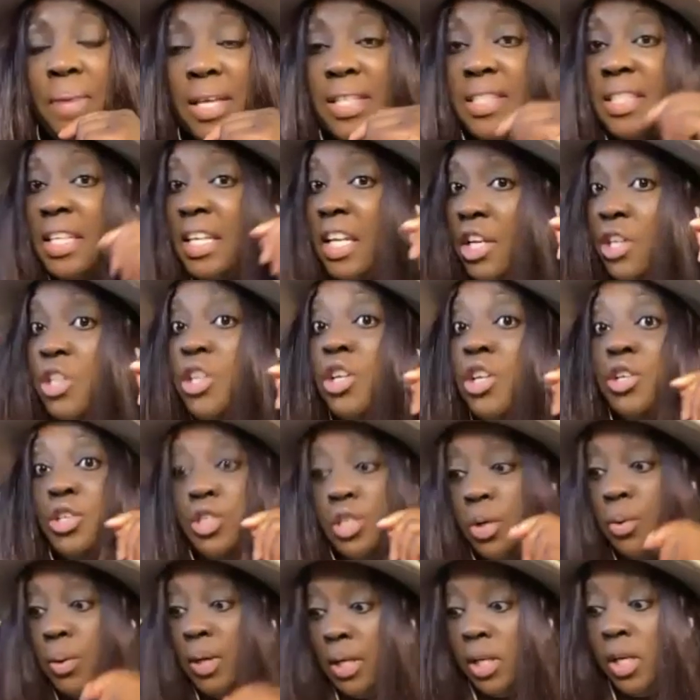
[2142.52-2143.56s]
And you're
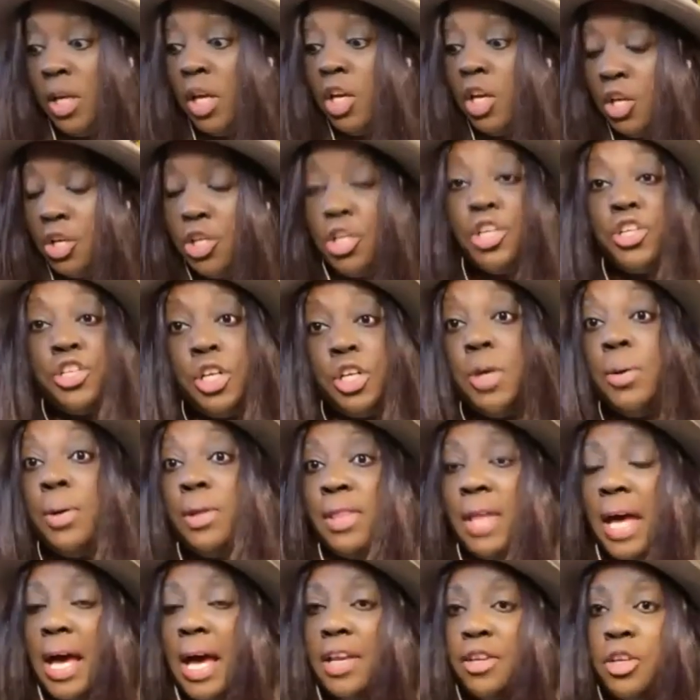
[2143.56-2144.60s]
doing
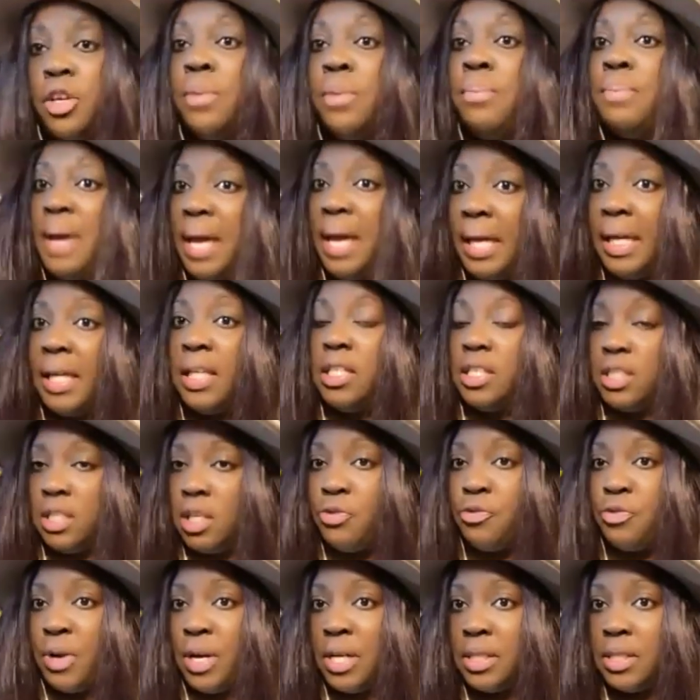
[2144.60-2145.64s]
that. You're making a
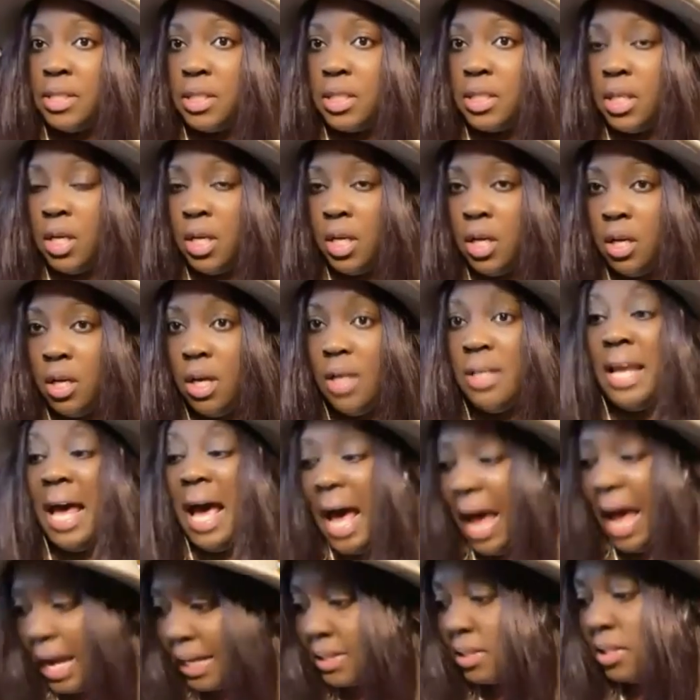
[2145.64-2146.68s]
difference, an
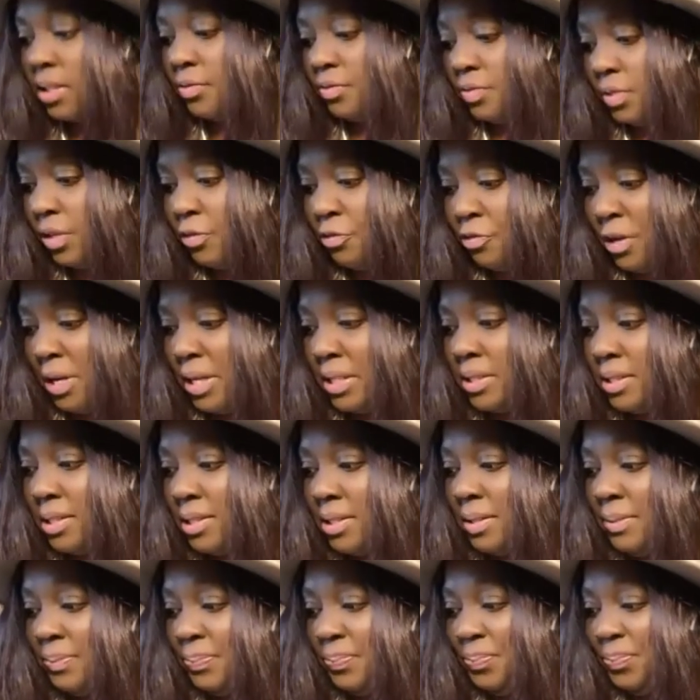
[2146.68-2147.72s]
active
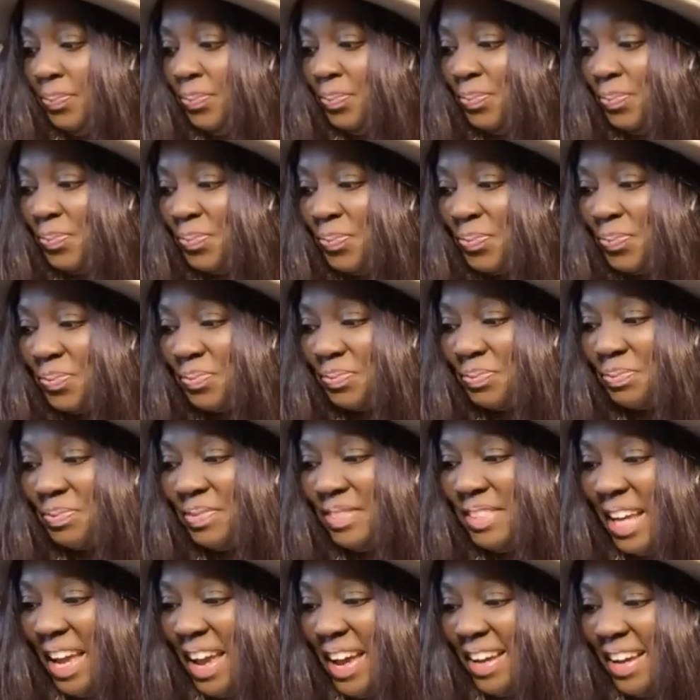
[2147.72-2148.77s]
difference.
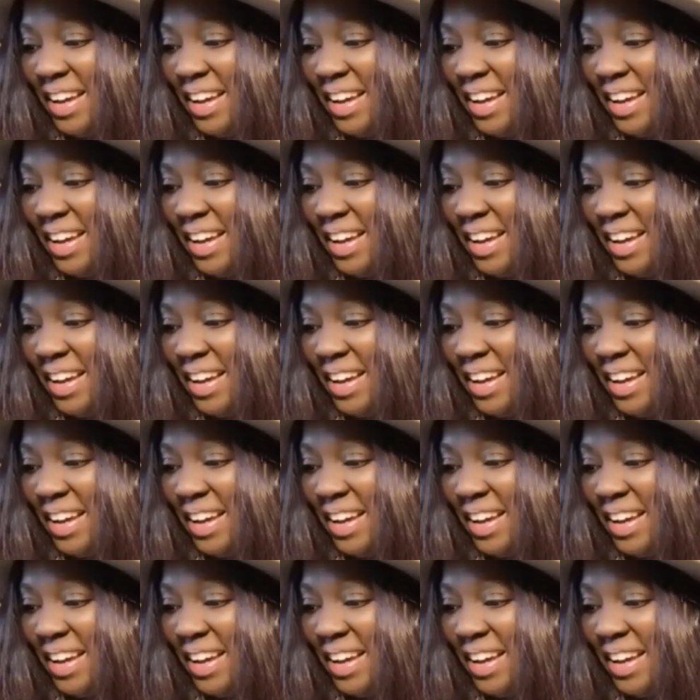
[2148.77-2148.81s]
Yeah.